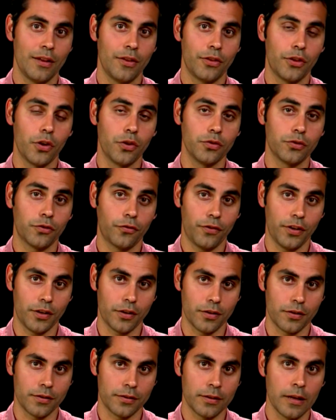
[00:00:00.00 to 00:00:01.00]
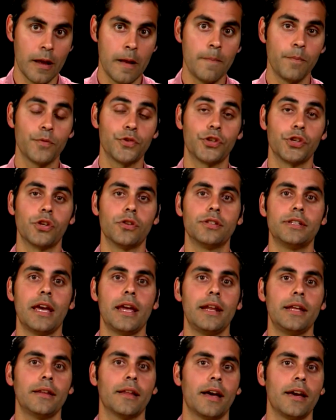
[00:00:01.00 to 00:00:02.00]
those fears so your
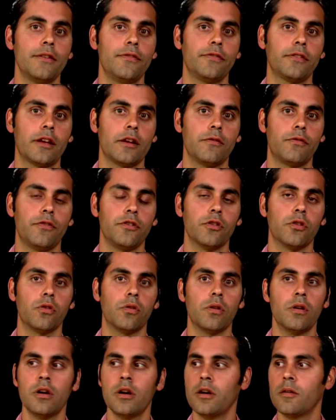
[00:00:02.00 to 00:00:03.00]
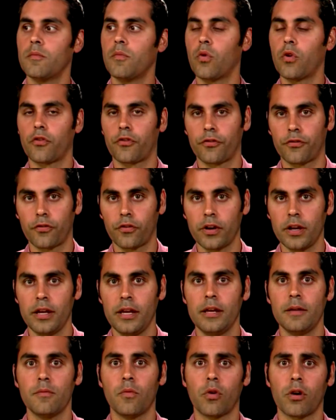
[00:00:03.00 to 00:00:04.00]
dating life can feel more
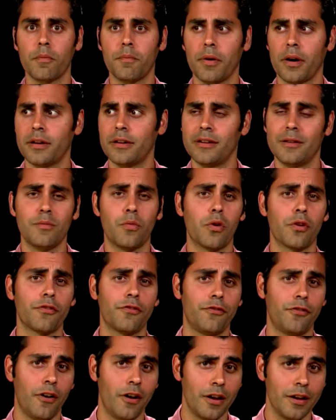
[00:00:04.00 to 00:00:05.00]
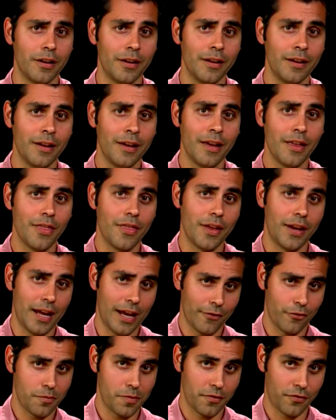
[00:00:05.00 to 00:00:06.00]
free, more abundant, more fun than
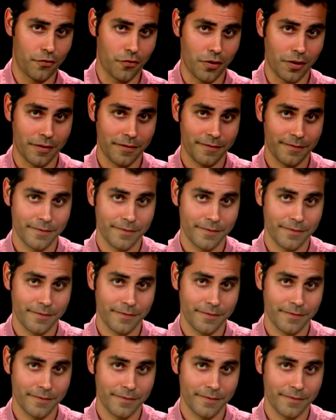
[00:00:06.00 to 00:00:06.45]
ever before.